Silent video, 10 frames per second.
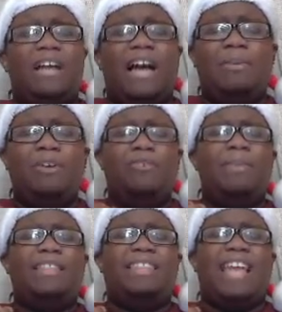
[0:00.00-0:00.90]
I will
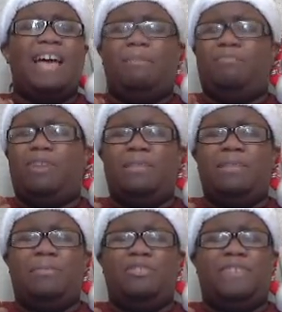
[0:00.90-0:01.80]
admit that my, probably
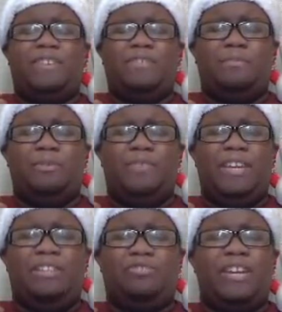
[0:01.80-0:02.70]
my most favorite
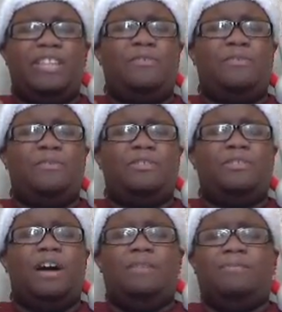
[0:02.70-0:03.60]
movie in the
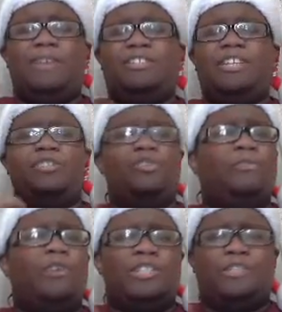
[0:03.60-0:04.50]
Transformers um, franchise so
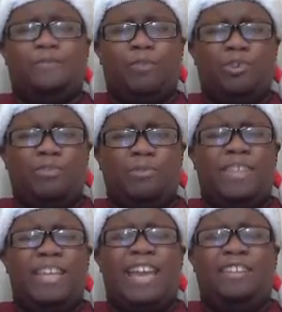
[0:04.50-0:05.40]
far is the fourth
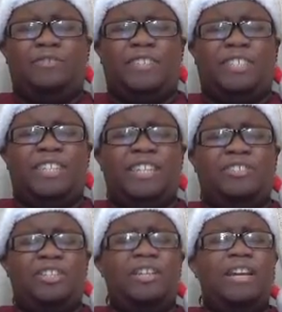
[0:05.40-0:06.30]
movie, Age of
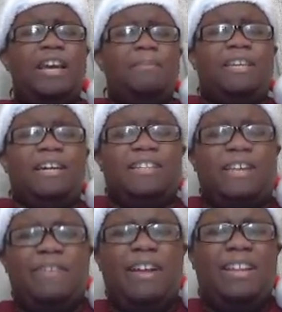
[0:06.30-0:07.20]
Extinction, because
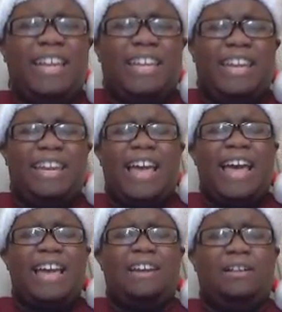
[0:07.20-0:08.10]
I felt like it
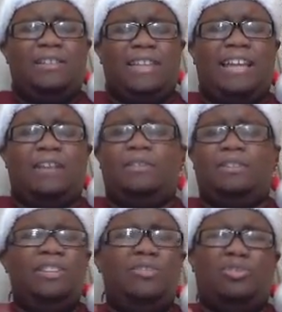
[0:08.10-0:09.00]
had like a
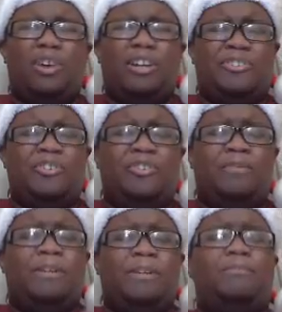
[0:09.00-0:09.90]
little darker
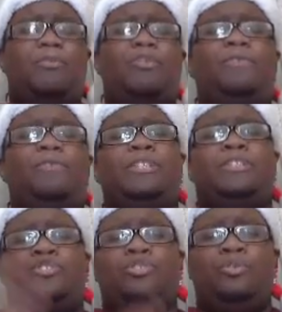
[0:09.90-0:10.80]
tone, but it was more focused
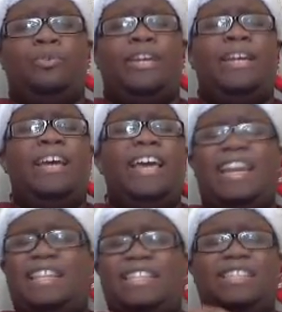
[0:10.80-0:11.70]
on the story,
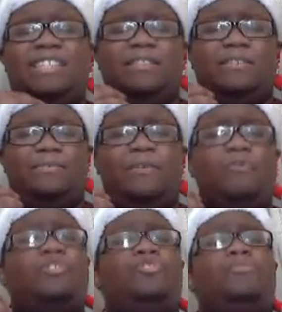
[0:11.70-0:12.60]
and it didn't seem to
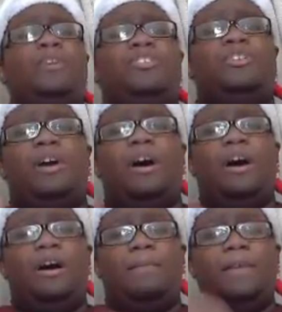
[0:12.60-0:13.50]
focus too much on the
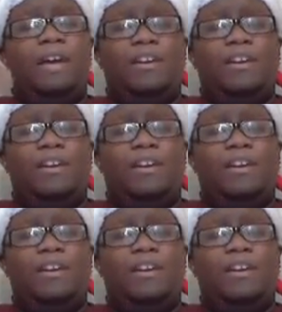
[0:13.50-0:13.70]
um